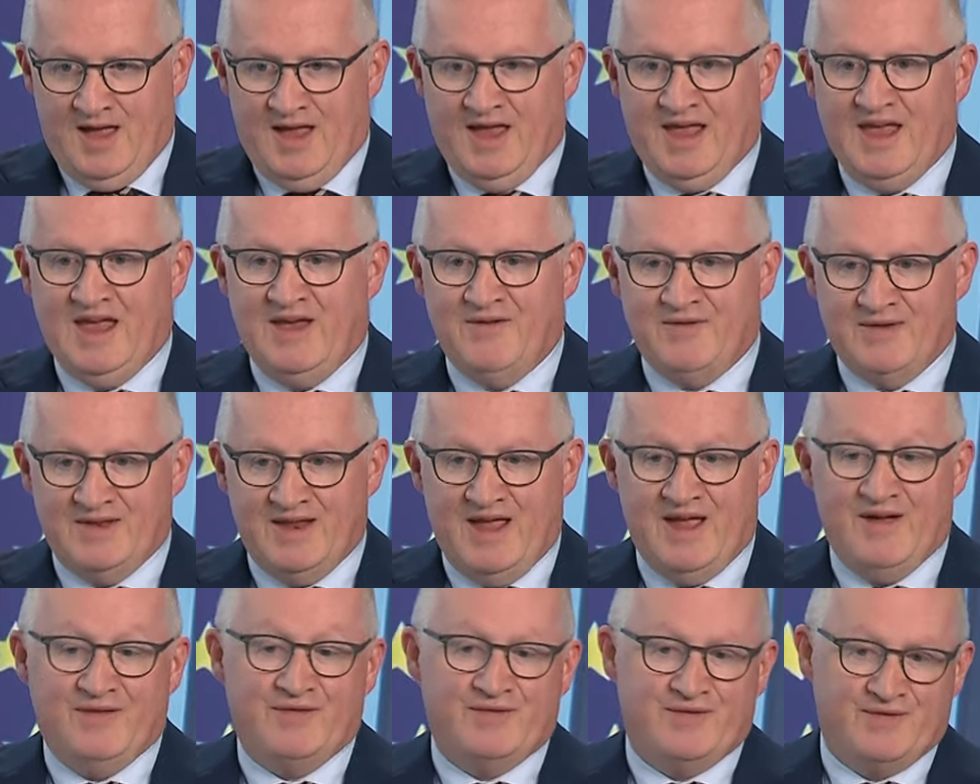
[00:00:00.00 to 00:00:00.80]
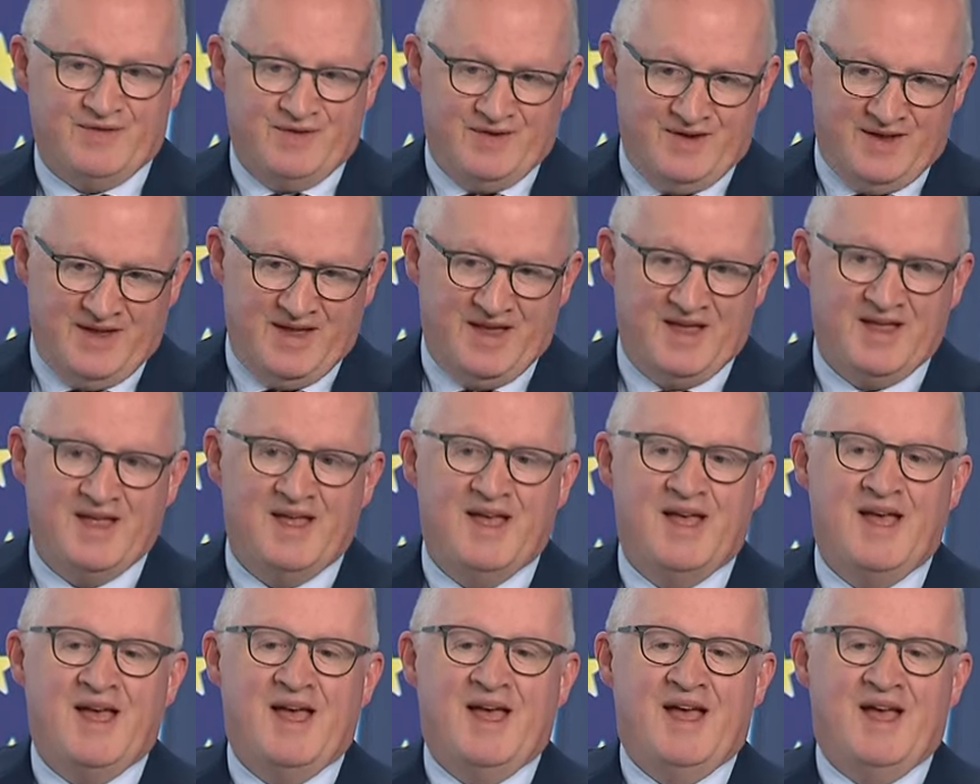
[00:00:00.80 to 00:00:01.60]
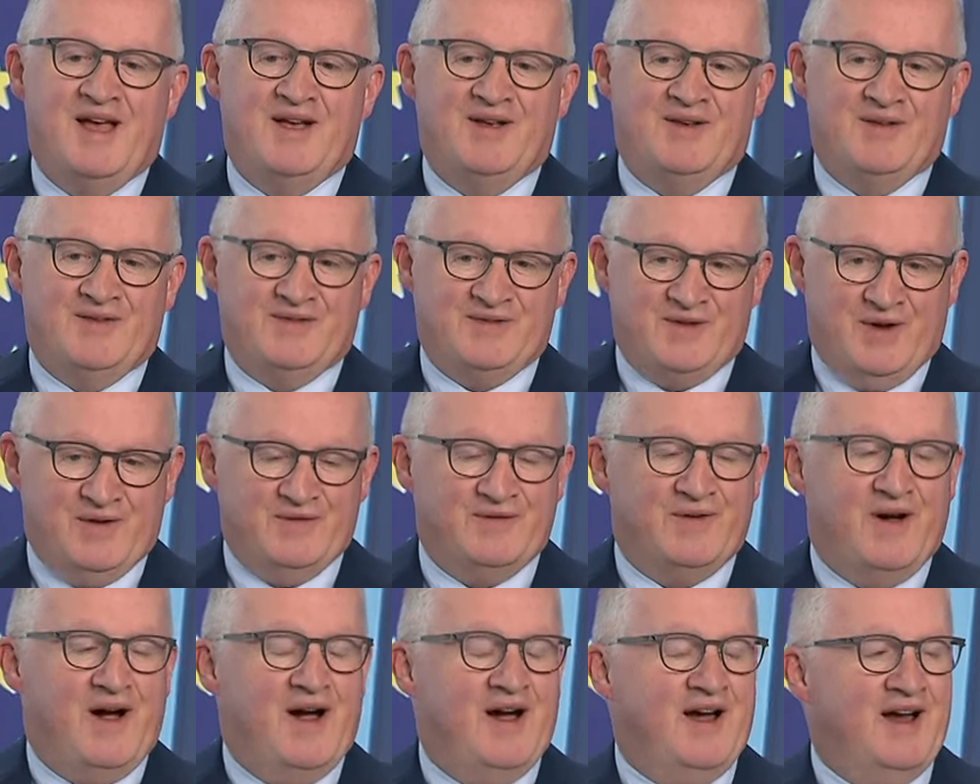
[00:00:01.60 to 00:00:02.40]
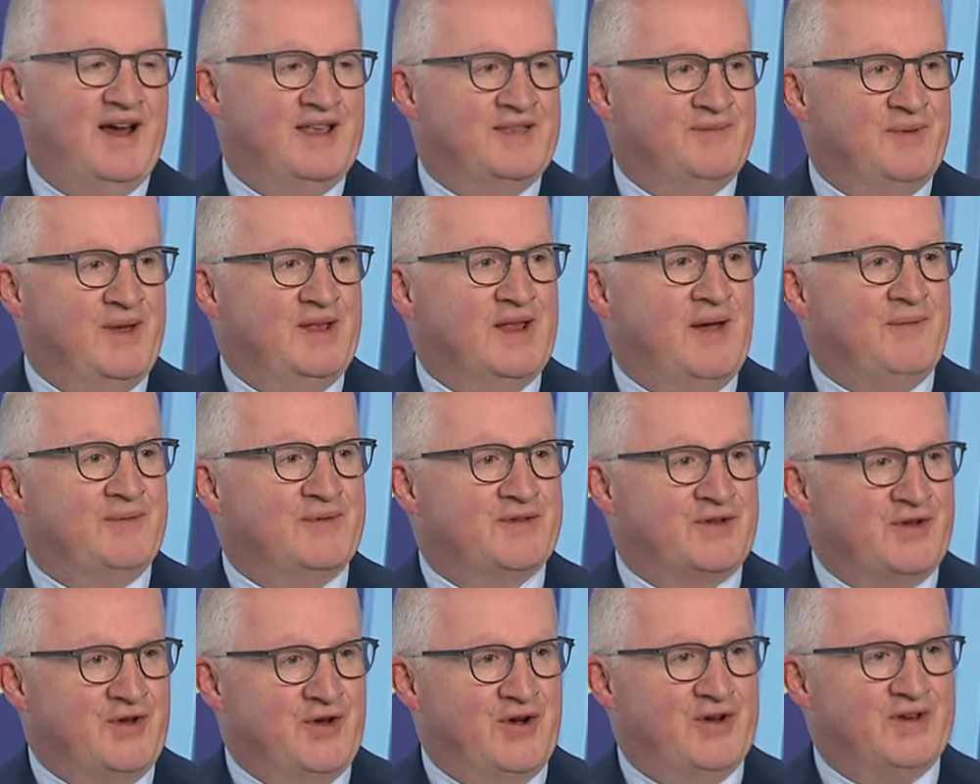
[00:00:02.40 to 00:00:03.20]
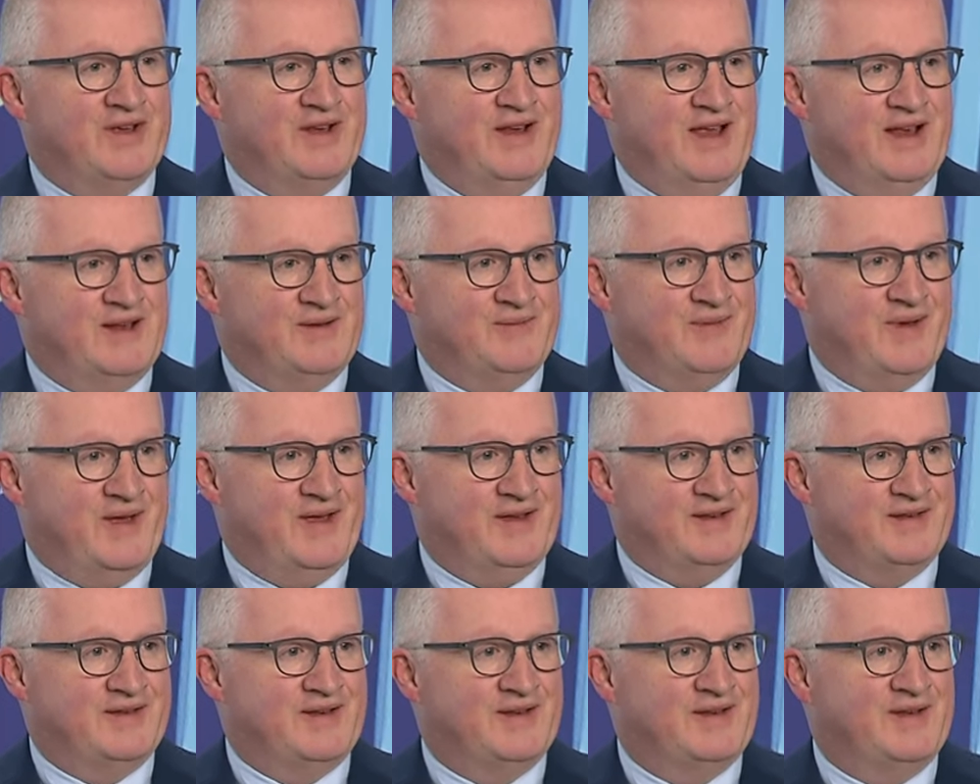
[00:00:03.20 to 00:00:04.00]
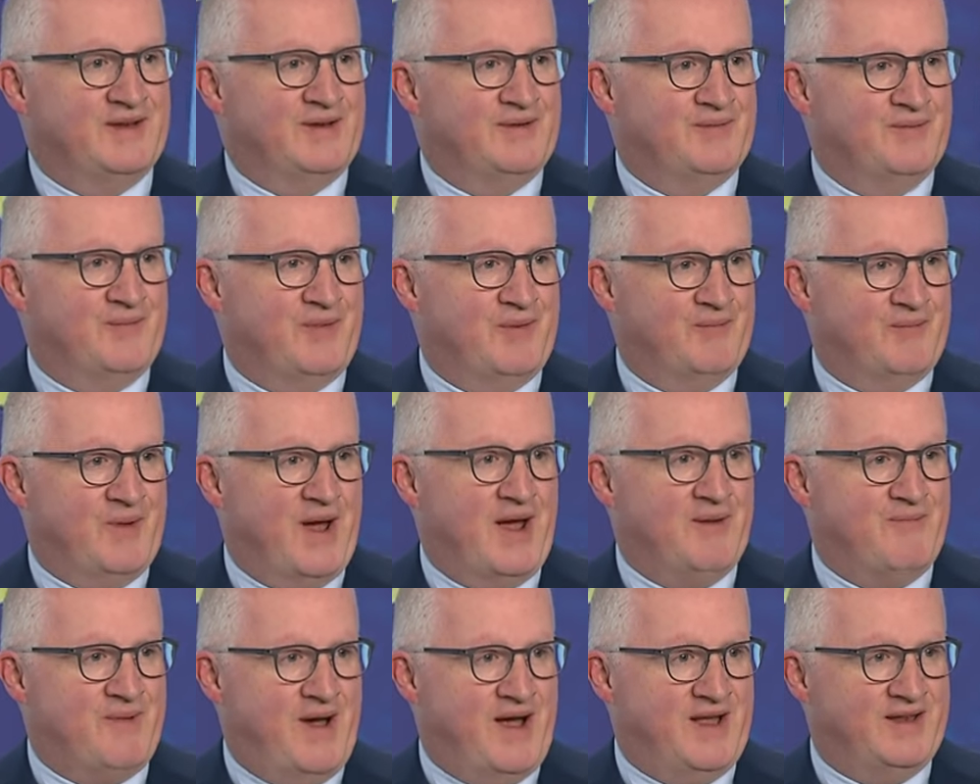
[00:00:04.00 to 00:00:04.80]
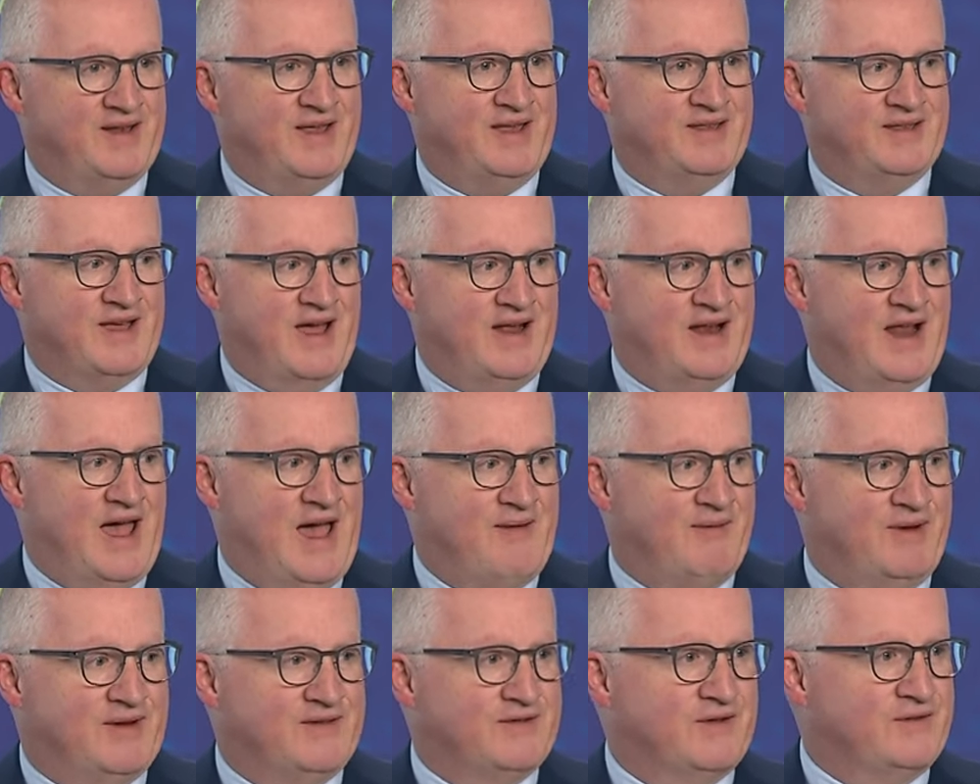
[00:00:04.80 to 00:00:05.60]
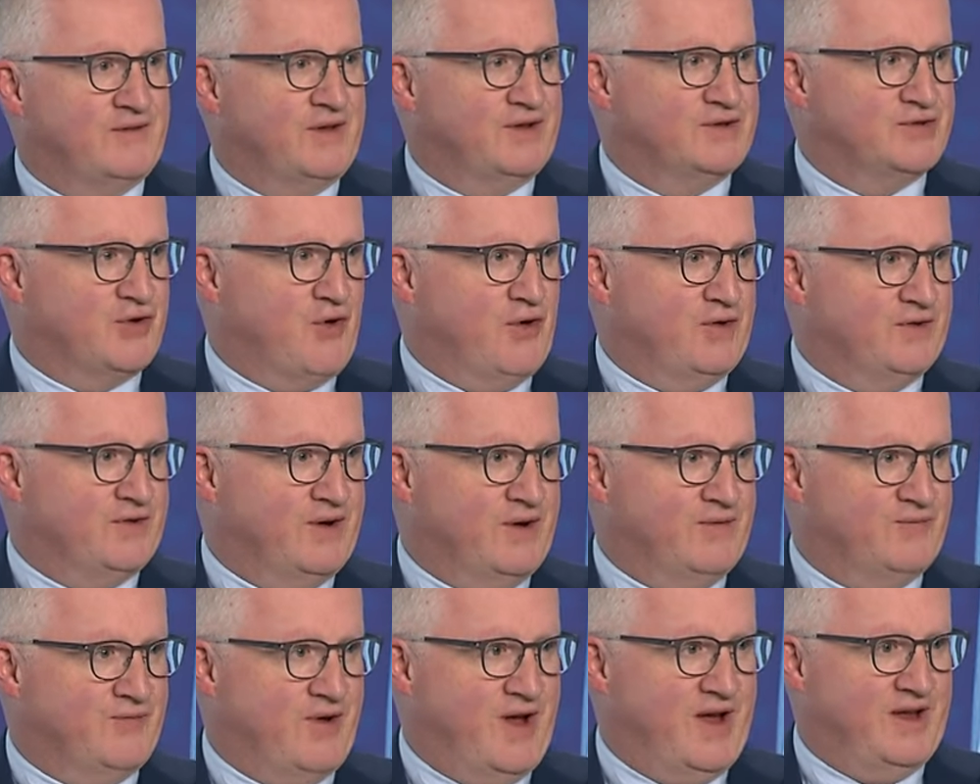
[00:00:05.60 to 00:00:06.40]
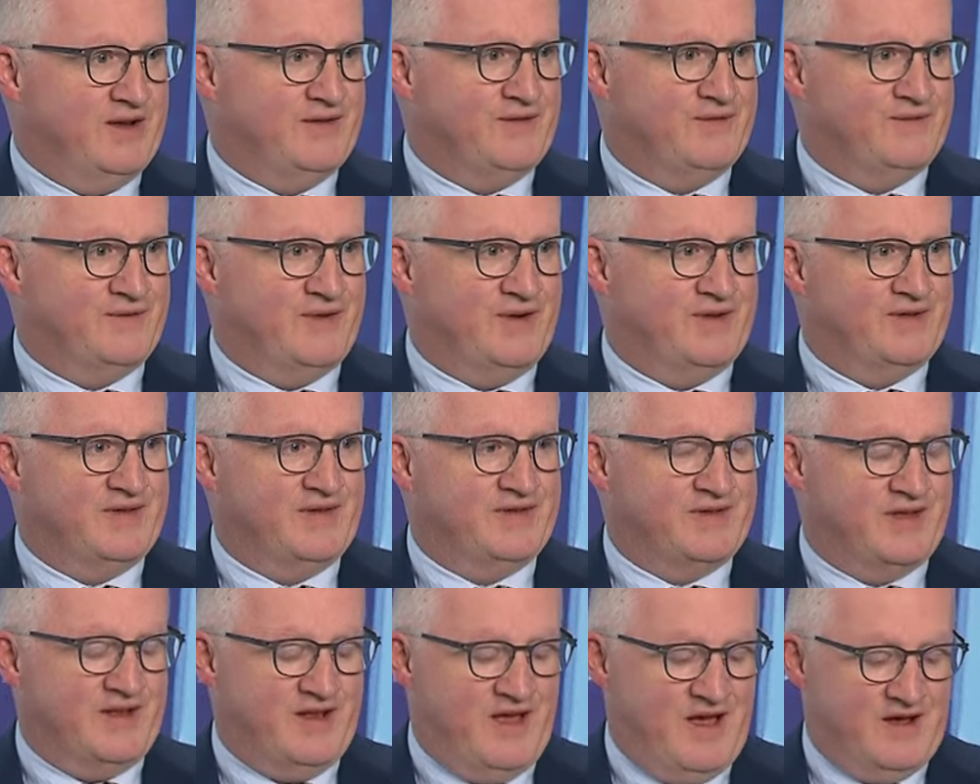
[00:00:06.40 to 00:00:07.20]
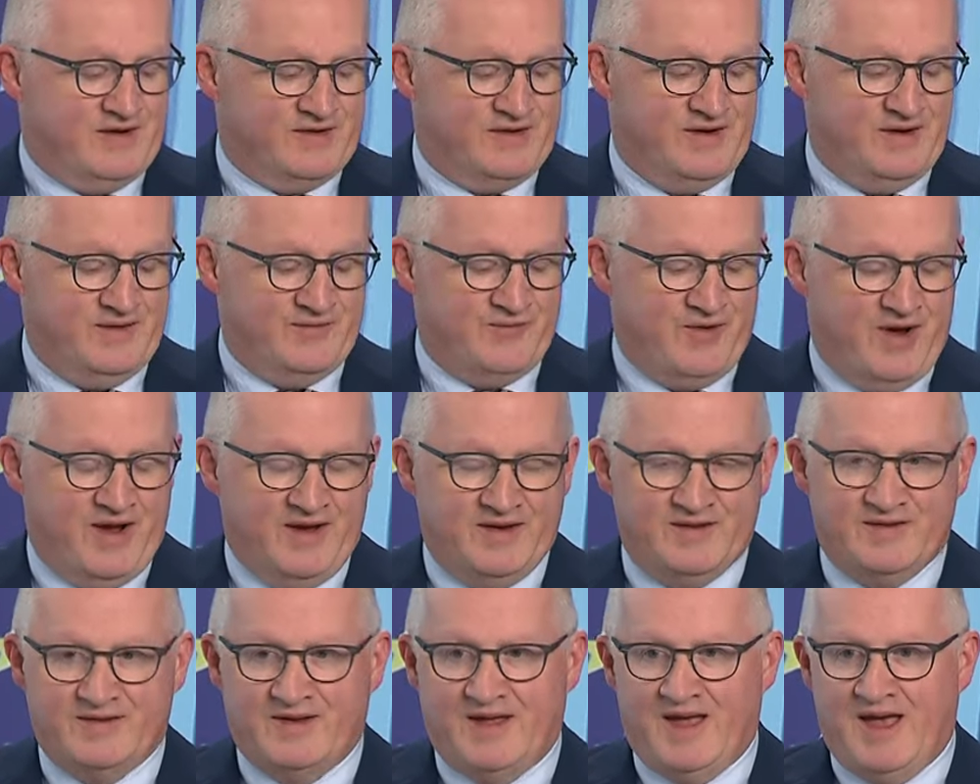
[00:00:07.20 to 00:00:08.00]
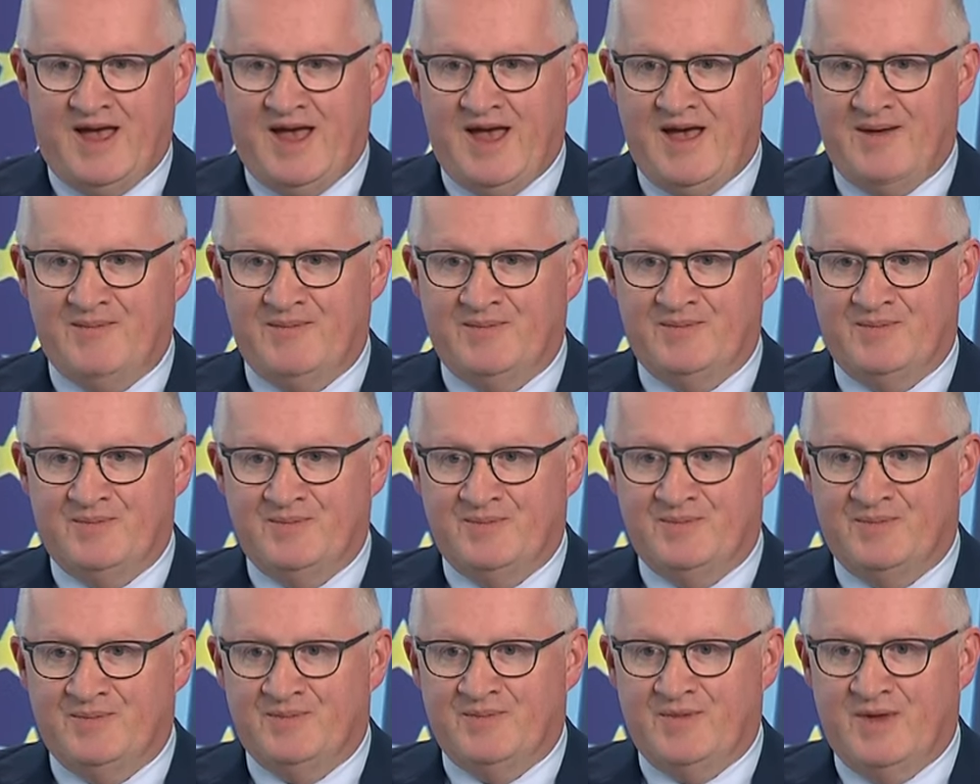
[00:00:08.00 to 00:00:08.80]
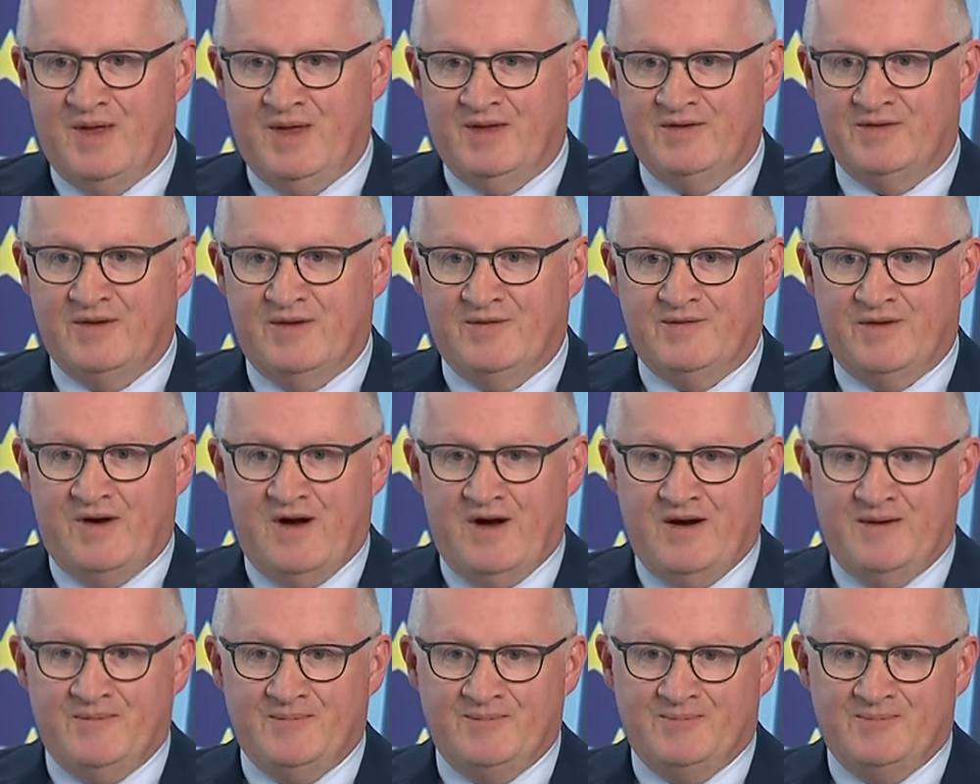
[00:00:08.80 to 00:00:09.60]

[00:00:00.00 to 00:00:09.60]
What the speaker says: Even if so far it's been obscured a little bit by the dynamics of the short-term rate versus the long-term rate so far.